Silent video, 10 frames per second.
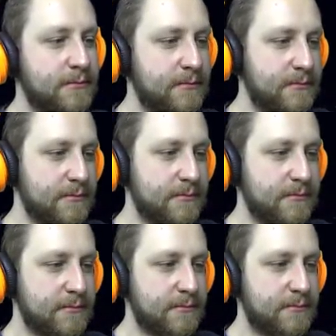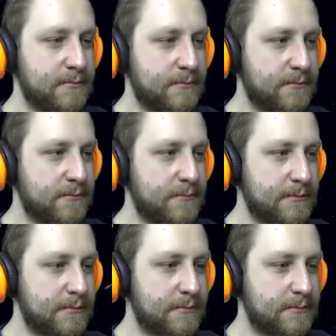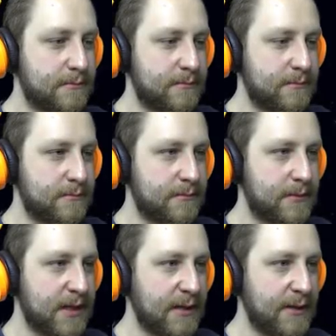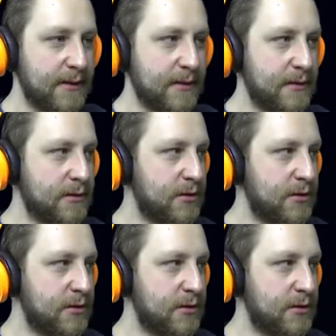[no speech]